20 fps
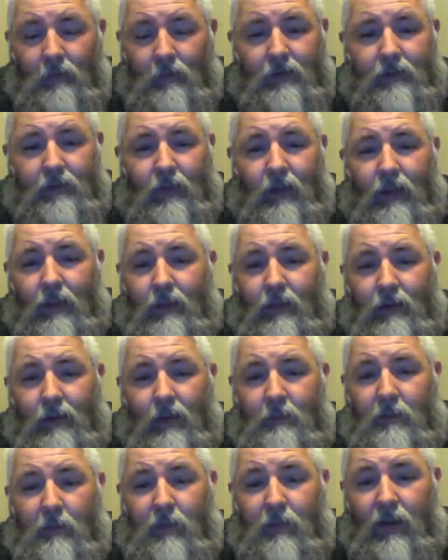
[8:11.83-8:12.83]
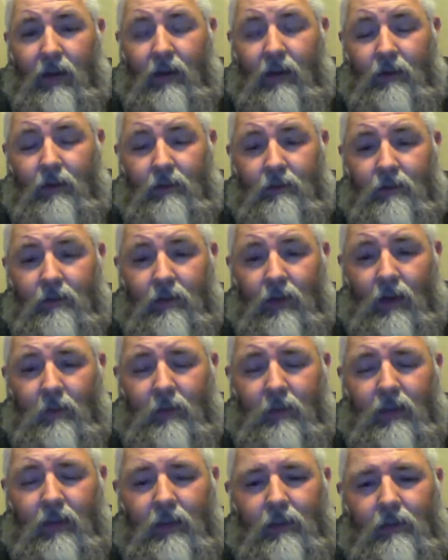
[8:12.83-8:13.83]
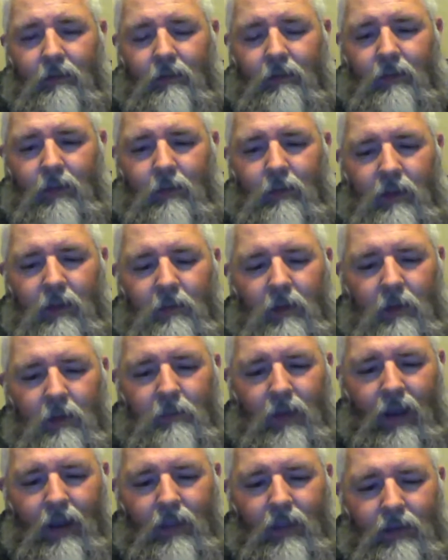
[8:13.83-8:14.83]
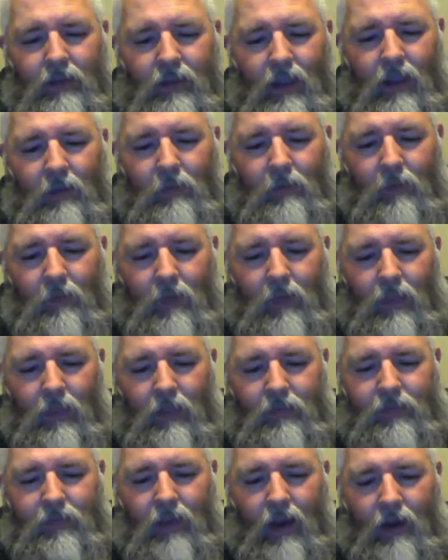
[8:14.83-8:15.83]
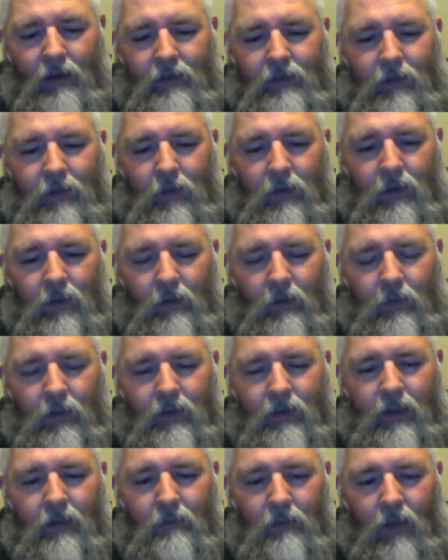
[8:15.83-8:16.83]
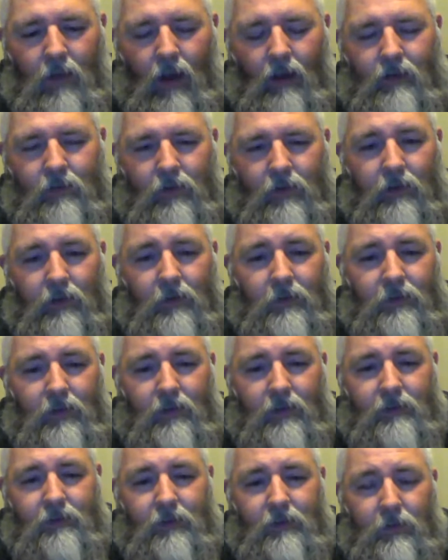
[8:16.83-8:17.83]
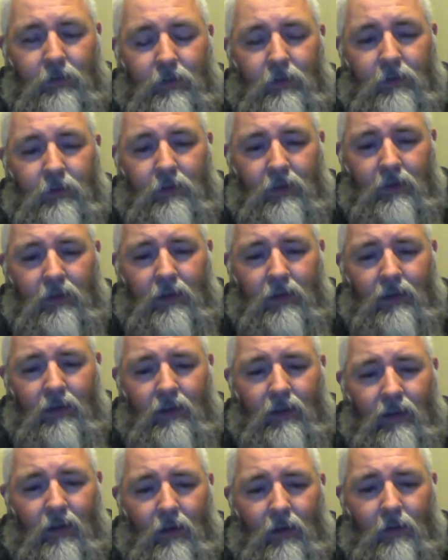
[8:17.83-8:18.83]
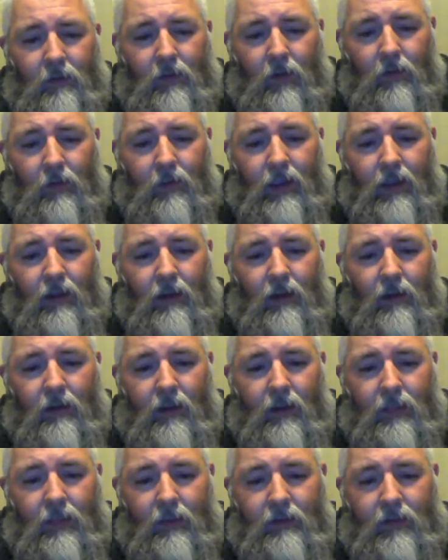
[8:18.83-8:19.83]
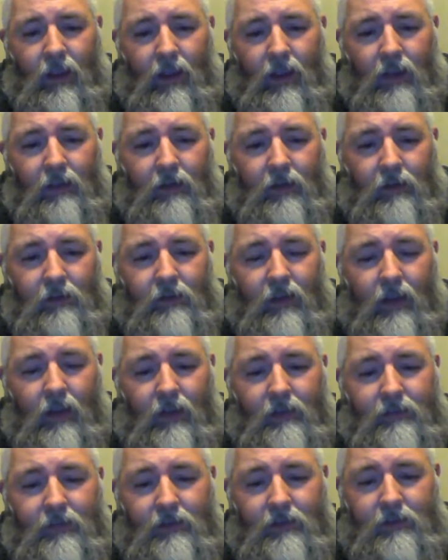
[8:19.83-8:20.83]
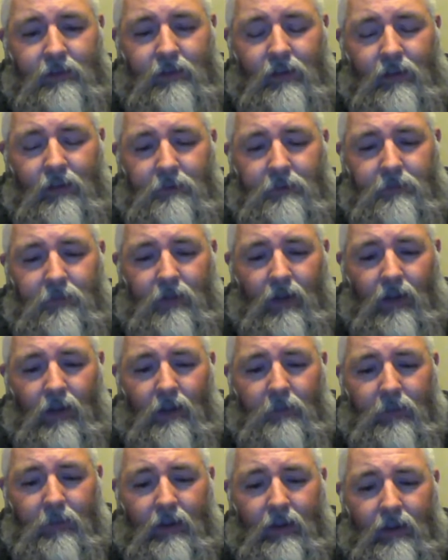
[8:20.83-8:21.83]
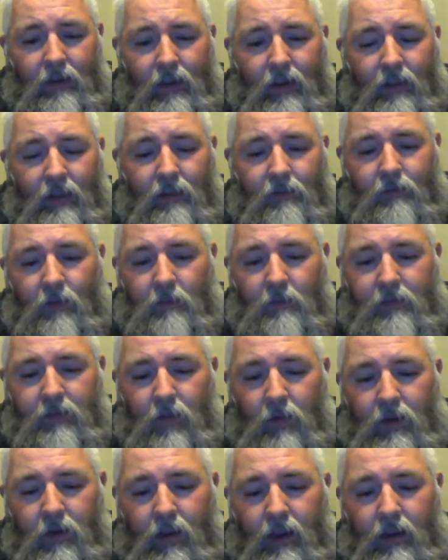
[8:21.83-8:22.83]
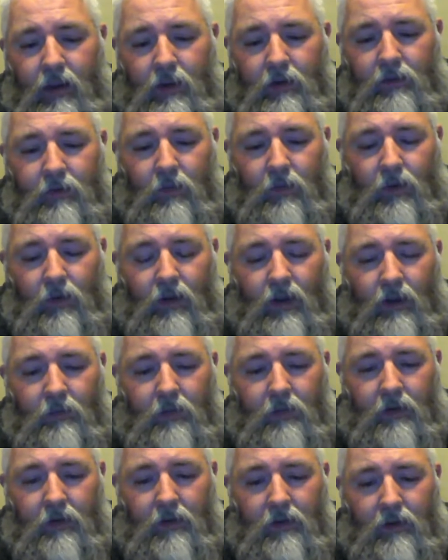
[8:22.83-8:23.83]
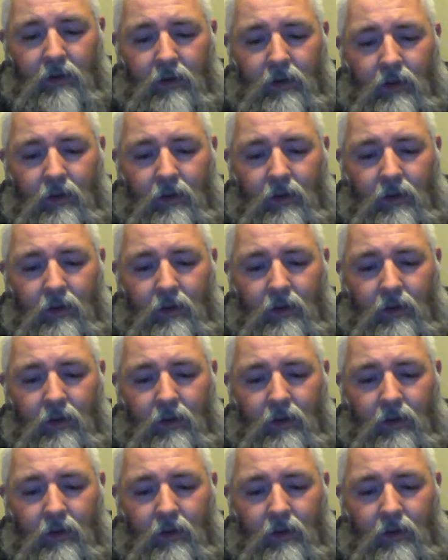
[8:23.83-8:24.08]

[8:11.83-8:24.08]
I'm going to tell you, they're not prepared. I mean, you remember back in the day when the sirens going off, we did mock drills in school. You know, go get underneath the debt, your desk and stuff. I mean, even from tornadoes or whatever.